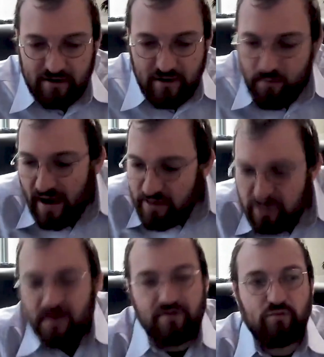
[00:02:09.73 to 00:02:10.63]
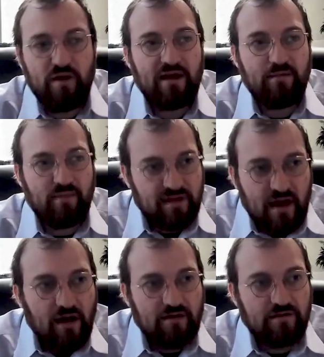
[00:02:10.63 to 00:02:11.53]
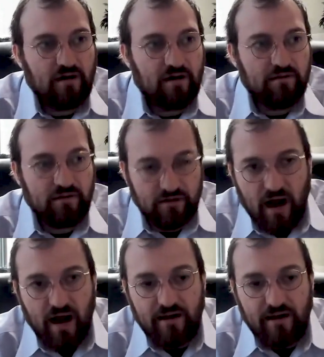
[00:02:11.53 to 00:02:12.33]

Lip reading: you might just win, but the odds are you're not.